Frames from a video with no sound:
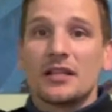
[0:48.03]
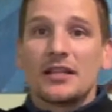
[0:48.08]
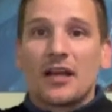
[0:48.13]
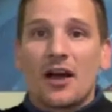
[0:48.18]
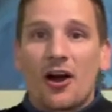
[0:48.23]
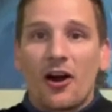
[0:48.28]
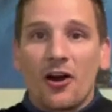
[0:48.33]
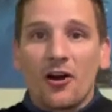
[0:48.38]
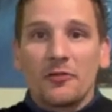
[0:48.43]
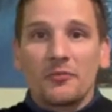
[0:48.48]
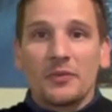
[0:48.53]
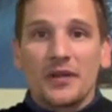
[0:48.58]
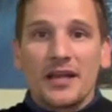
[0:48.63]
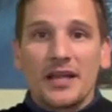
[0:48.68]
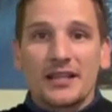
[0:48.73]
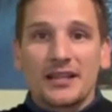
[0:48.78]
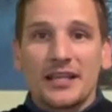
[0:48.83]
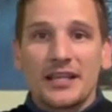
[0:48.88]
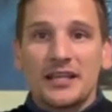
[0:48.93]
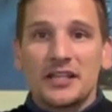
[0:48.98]
The arm
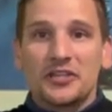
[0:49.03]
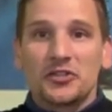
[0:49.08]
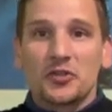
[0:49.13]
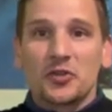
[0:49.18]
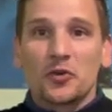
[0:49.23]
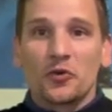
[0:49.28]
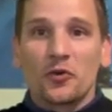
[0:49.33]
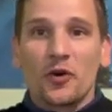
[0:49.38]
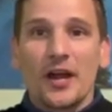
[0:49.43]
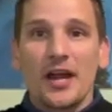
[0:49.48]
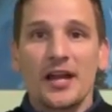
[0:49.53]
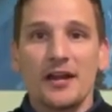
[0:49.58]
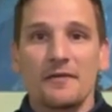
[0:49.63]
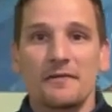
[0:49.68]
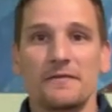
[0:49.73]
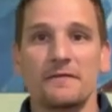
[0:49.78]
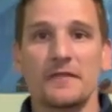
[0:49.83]
length is great.